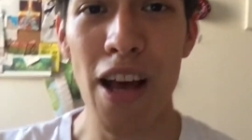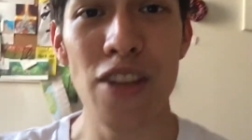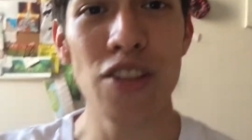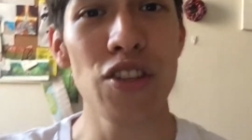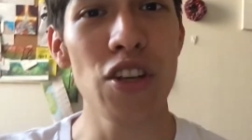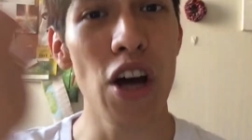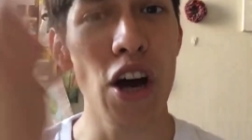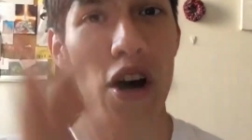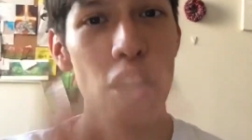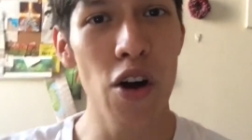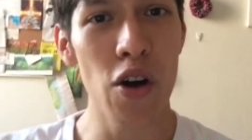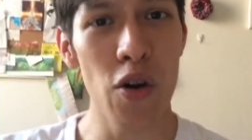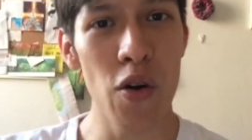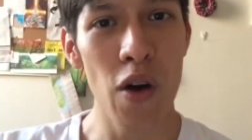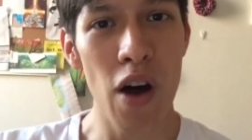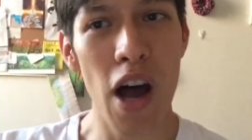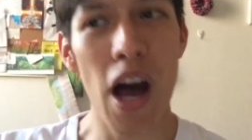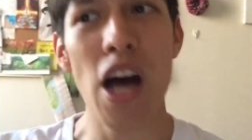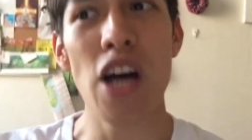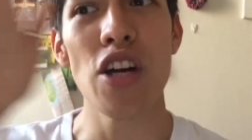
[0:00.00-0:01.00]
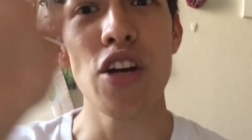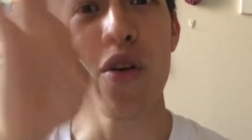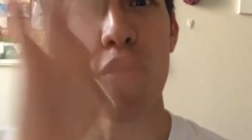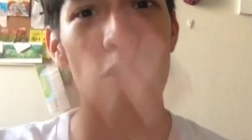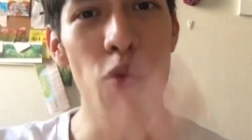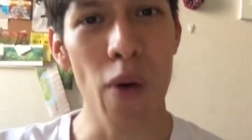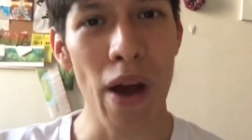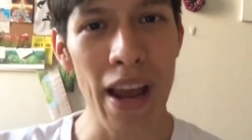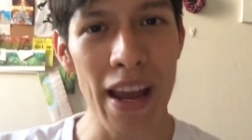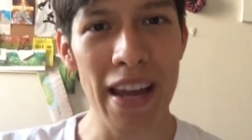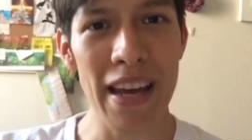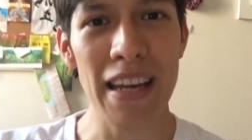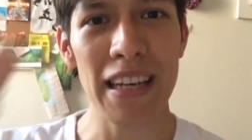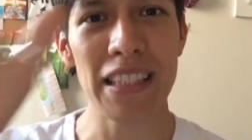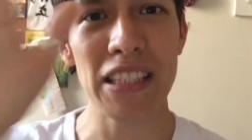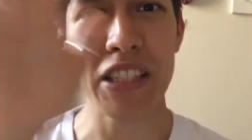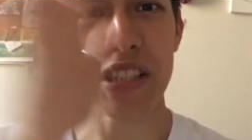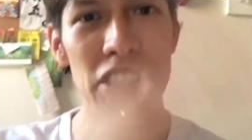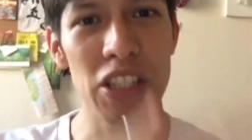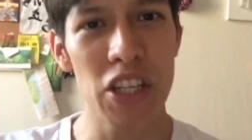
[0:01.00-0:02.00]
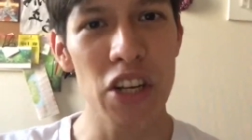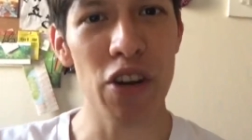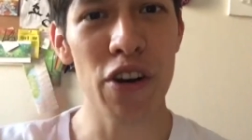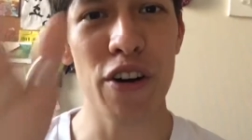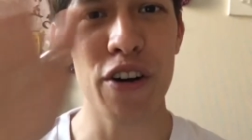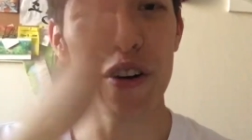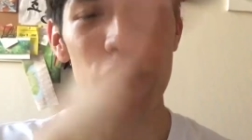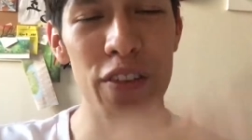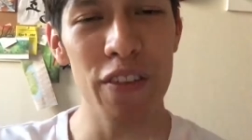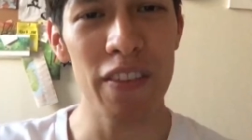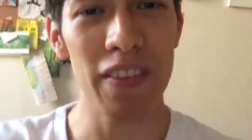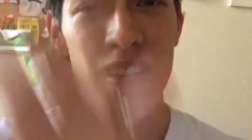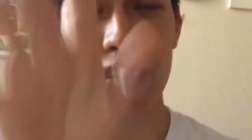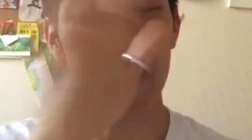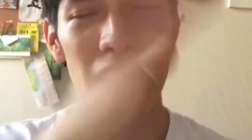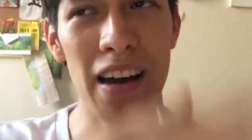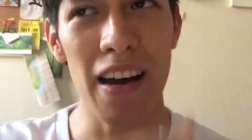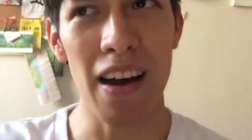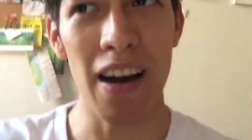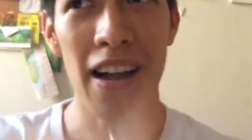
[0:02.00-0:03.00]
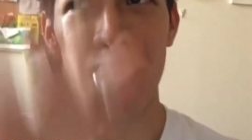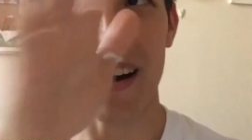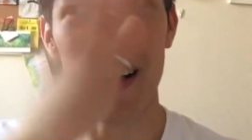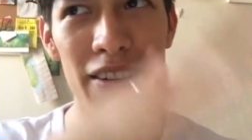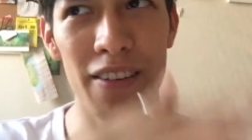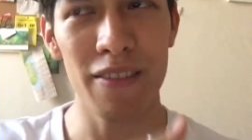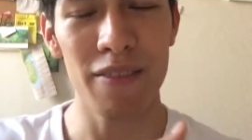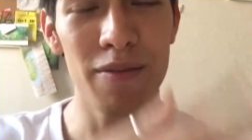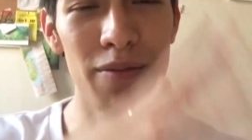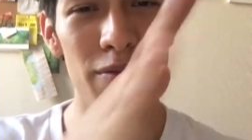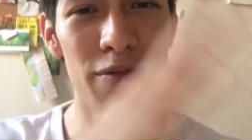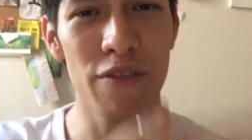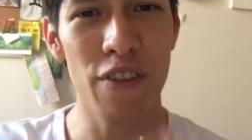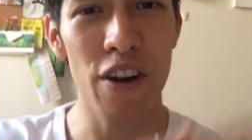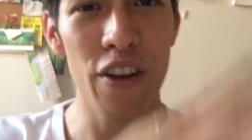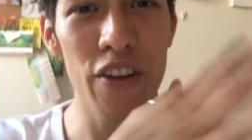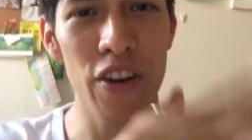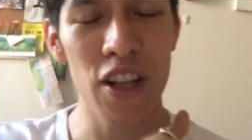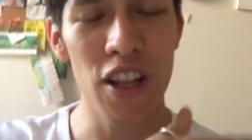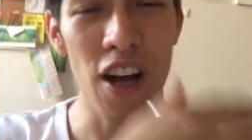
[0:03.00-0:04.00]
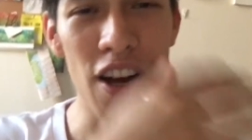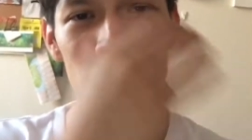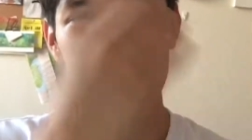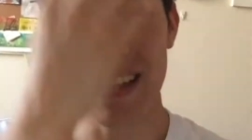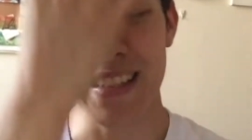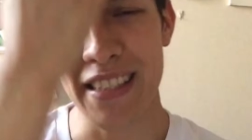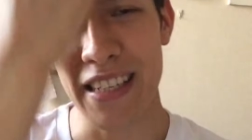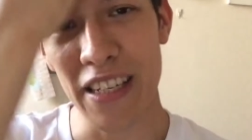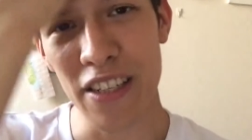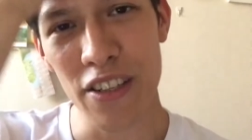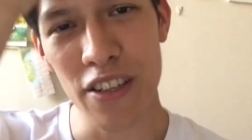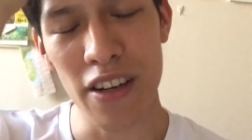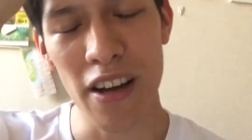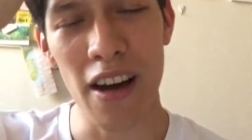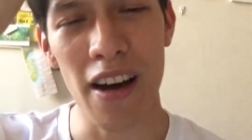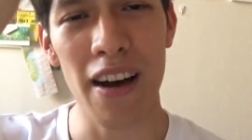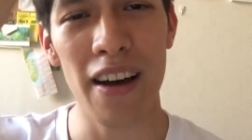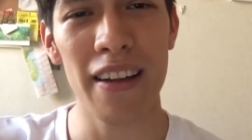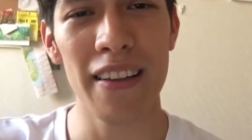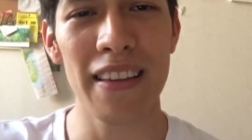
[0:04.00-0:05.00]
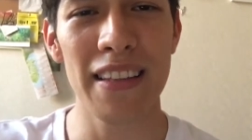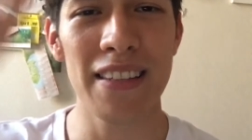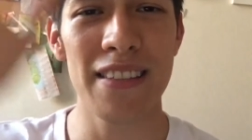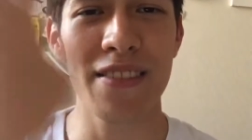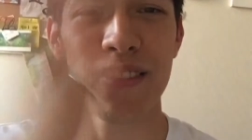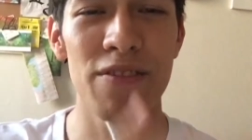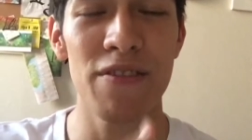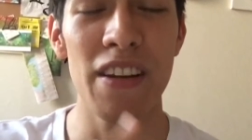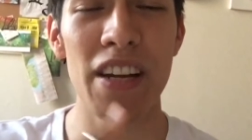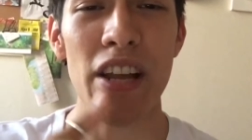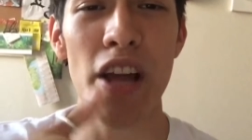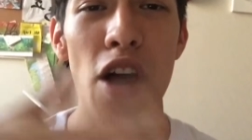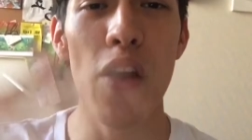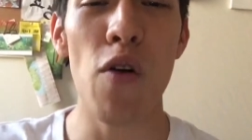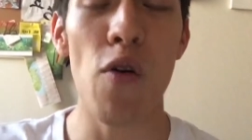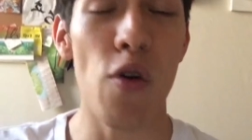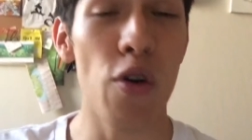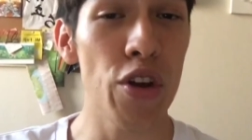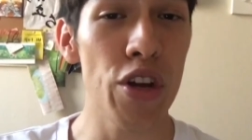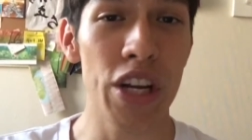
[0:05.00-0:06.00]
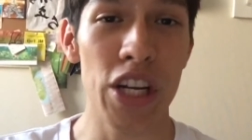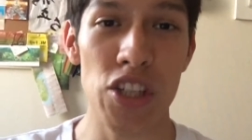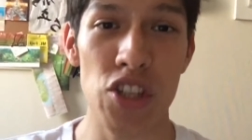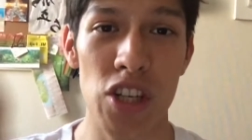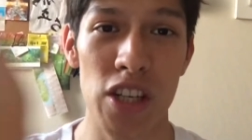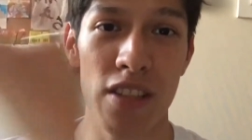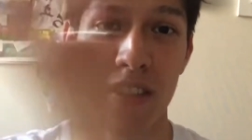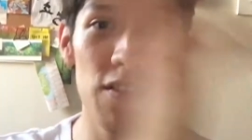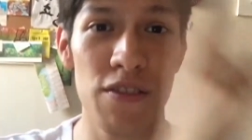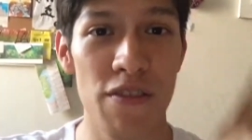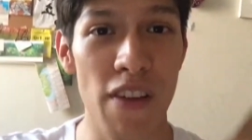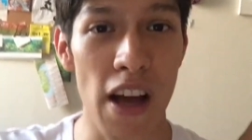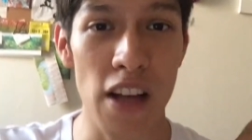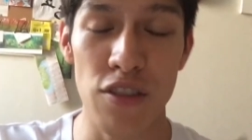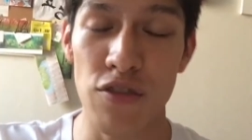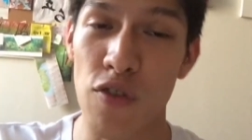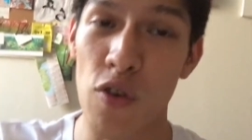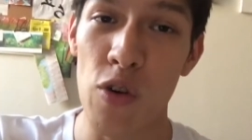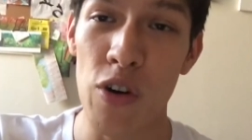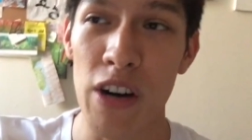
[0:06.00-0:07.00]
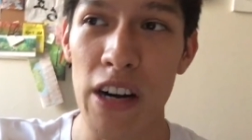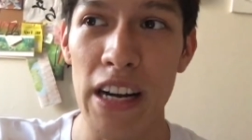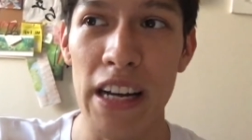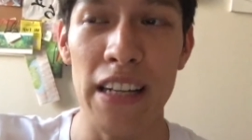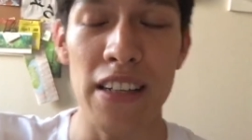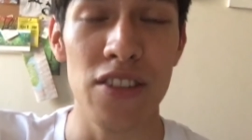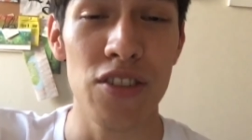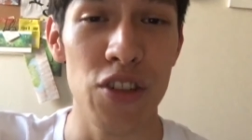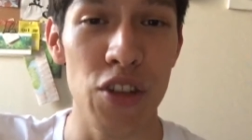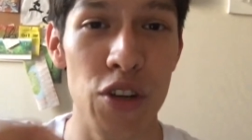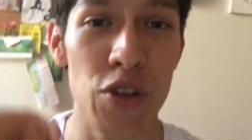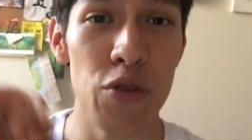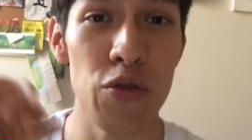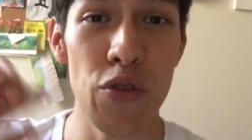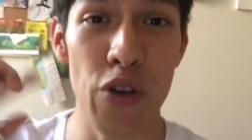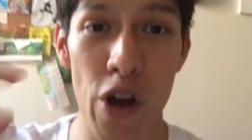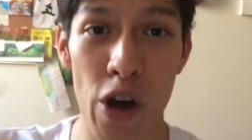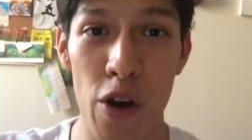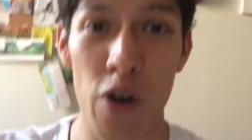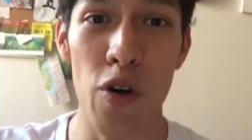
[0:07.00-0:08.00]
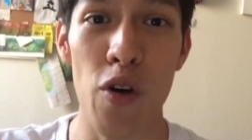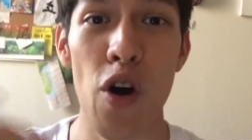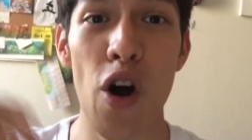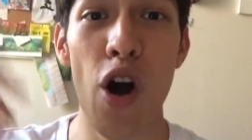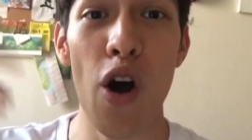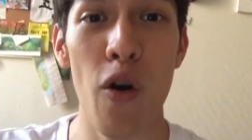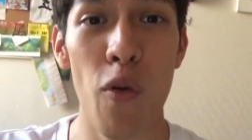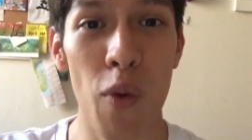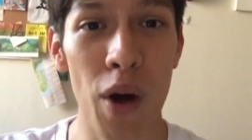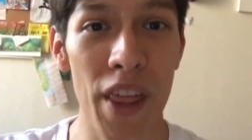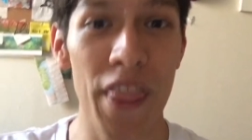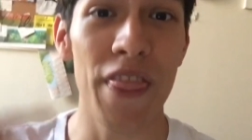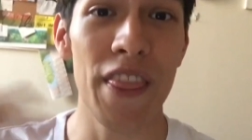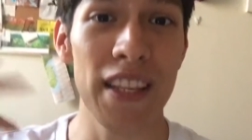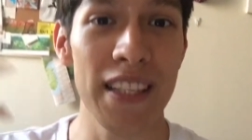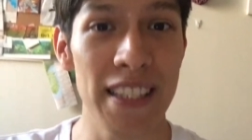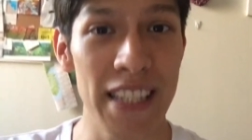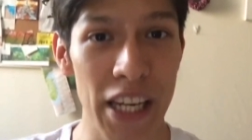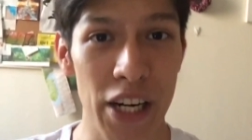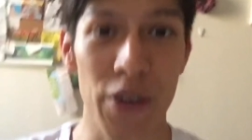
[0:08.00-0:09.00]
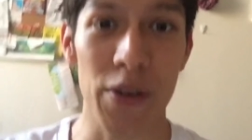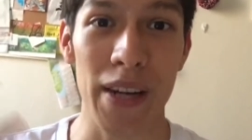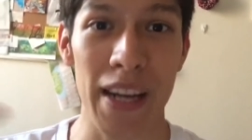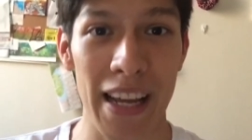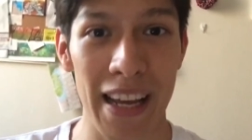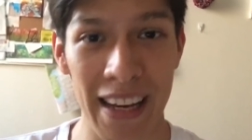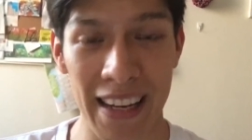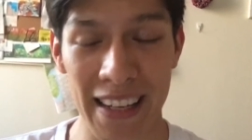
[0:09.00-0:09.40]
So wait until further along this video, or you can just fast forward it so you know what the secret